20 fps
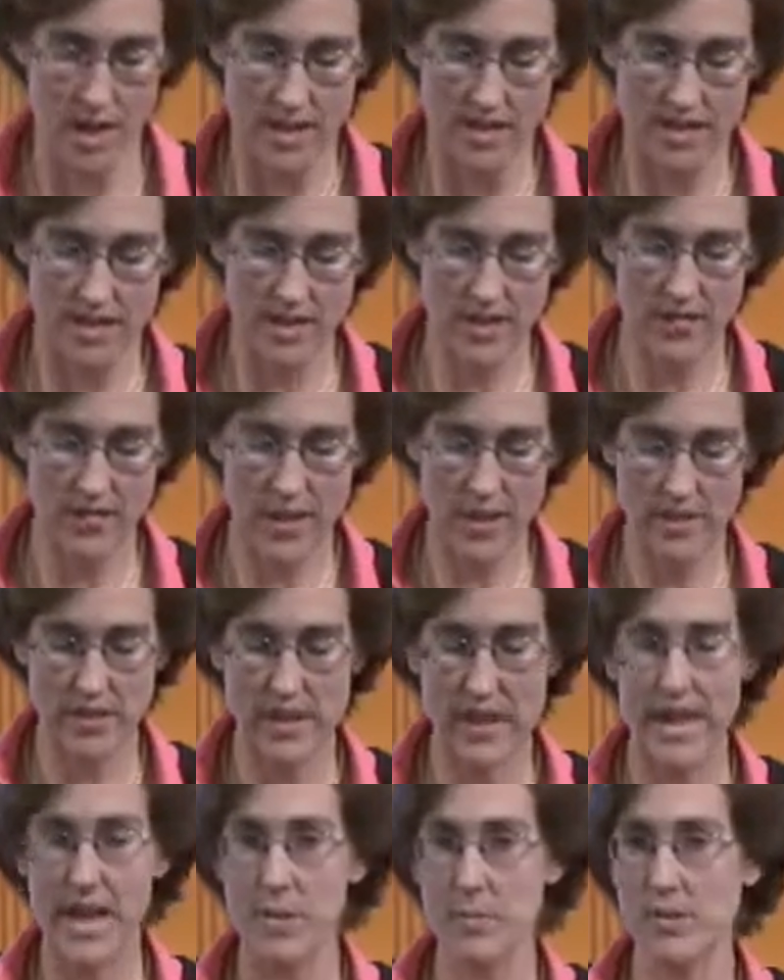This is found
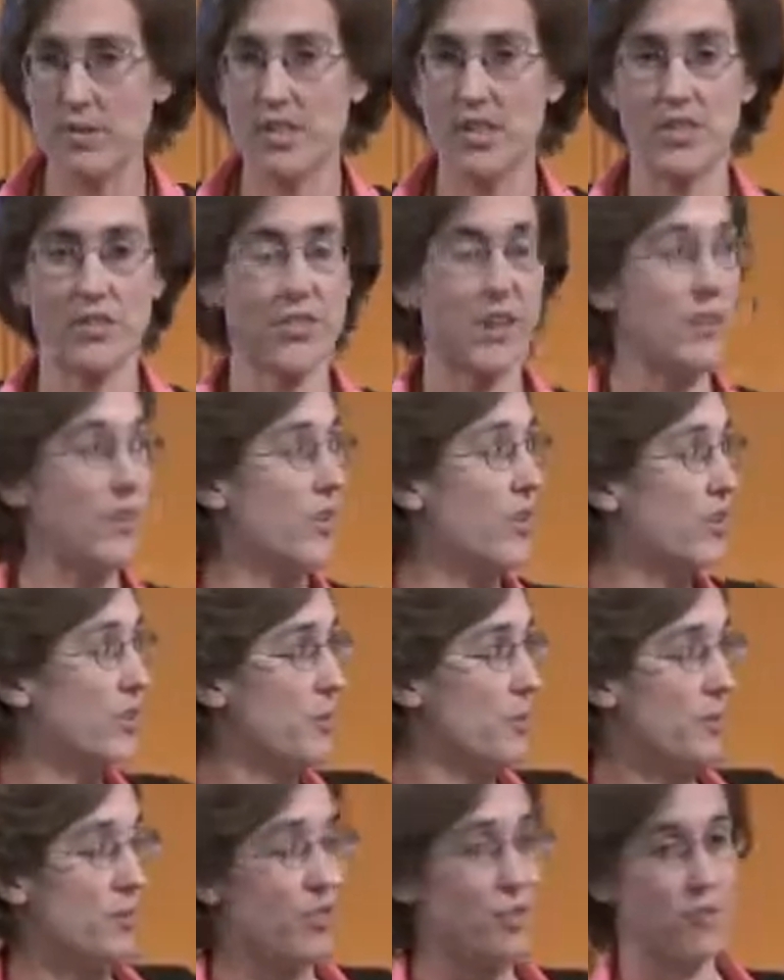in Amos. It's found
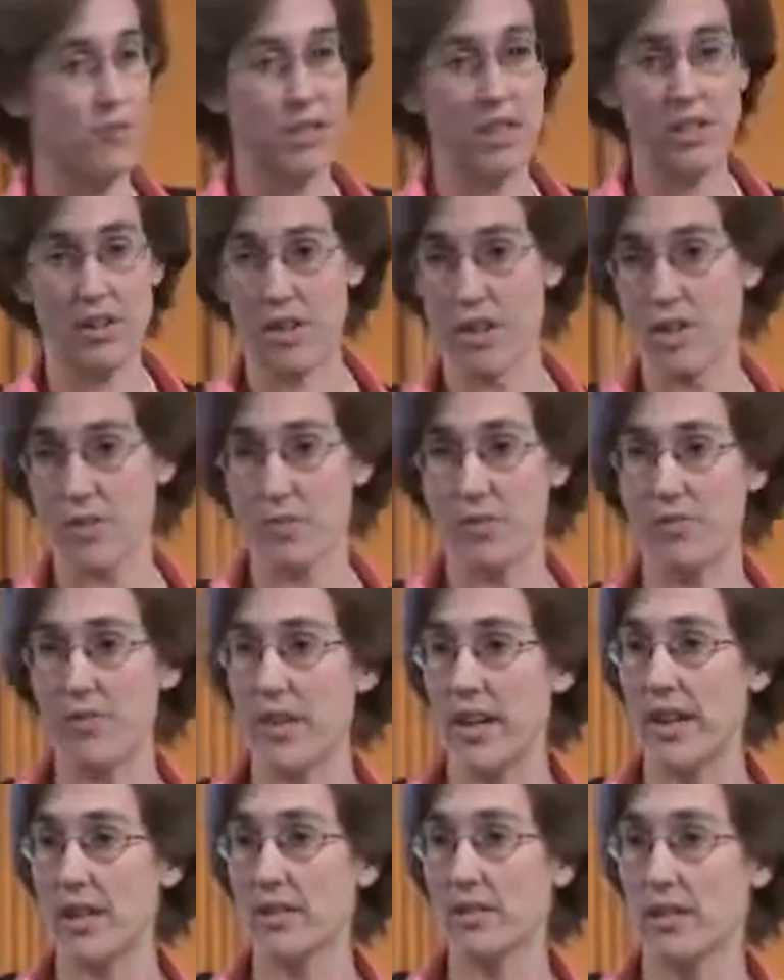also in the 3 large
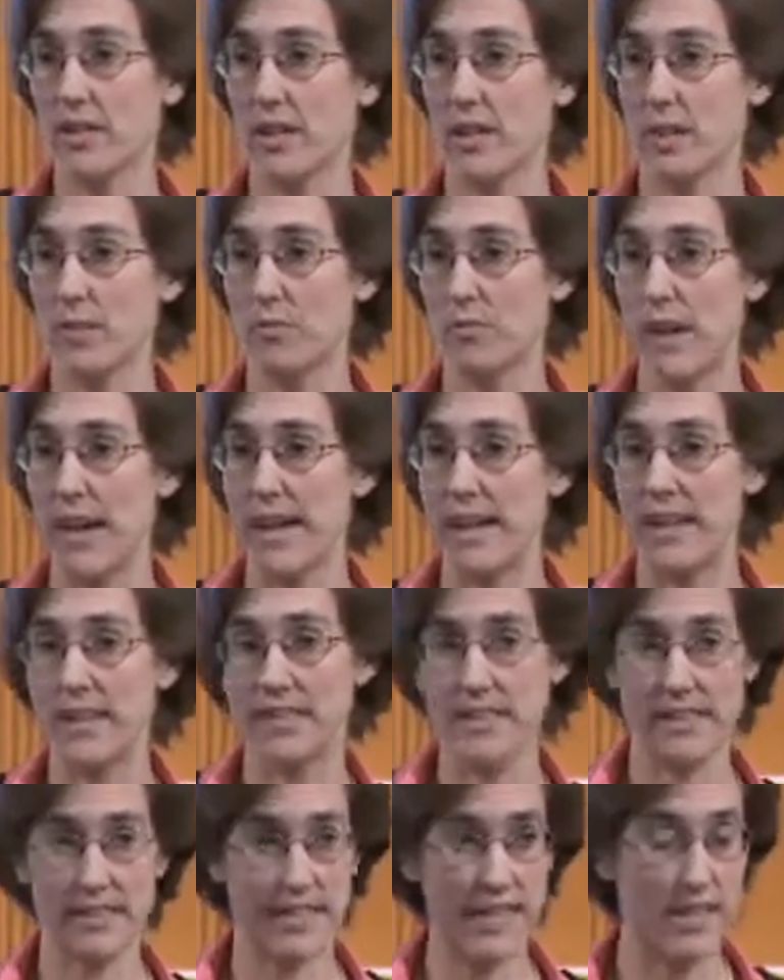prophetic
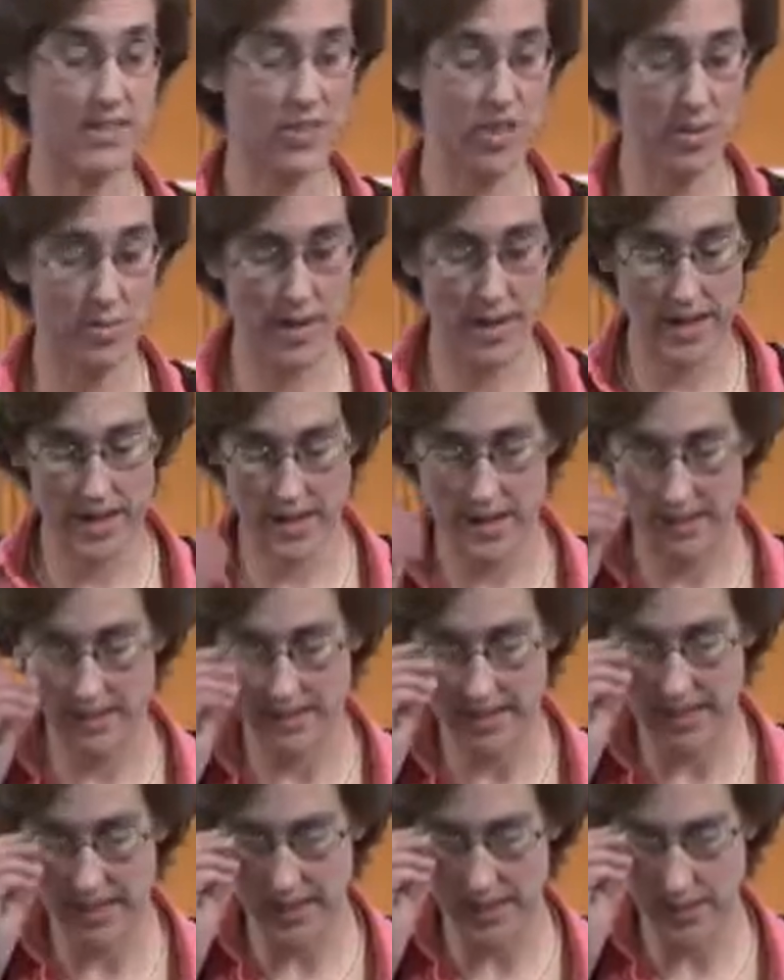writings, Isaiah, Jeremiah, and
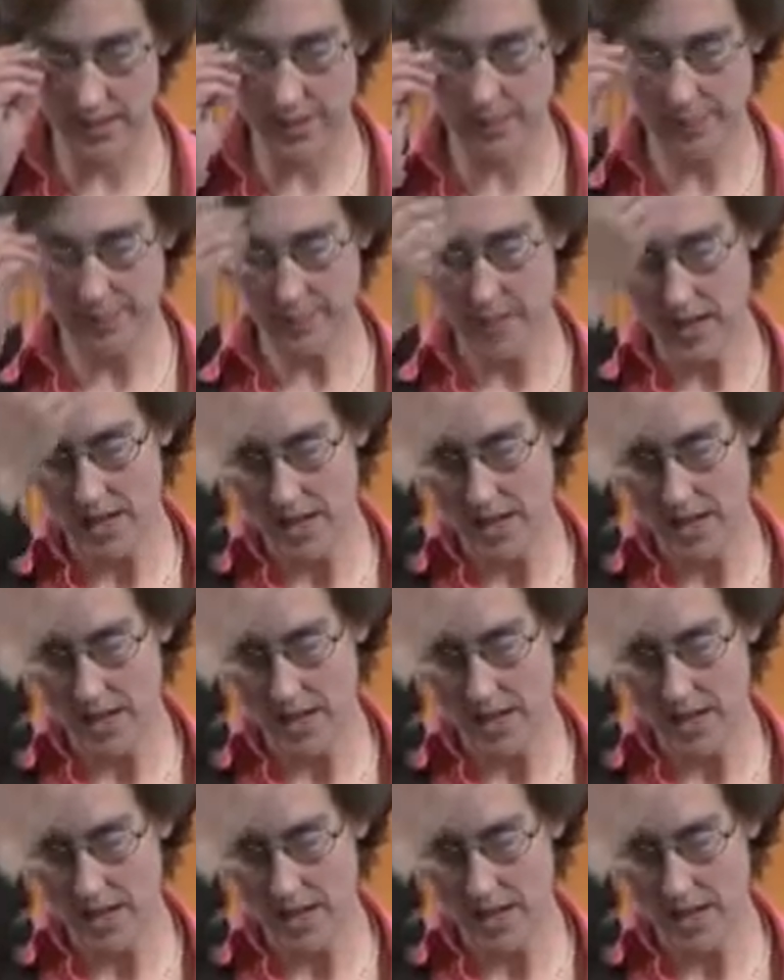Ezekiel.